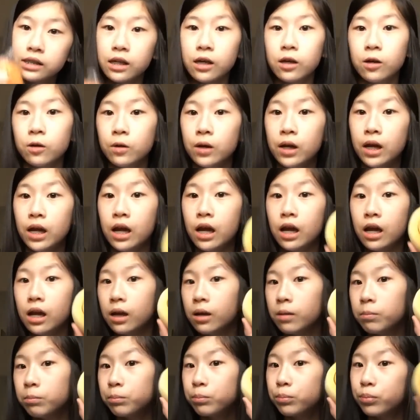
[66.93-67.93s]
So
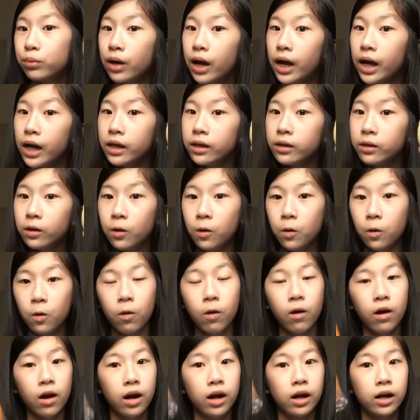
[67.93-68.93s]
bread
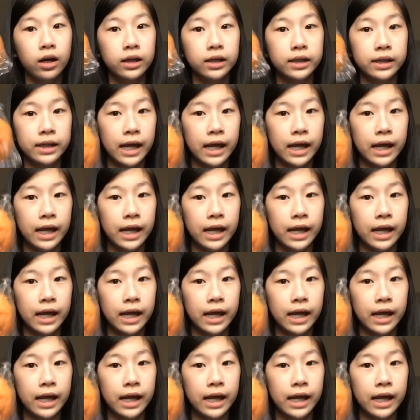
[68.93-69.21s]
or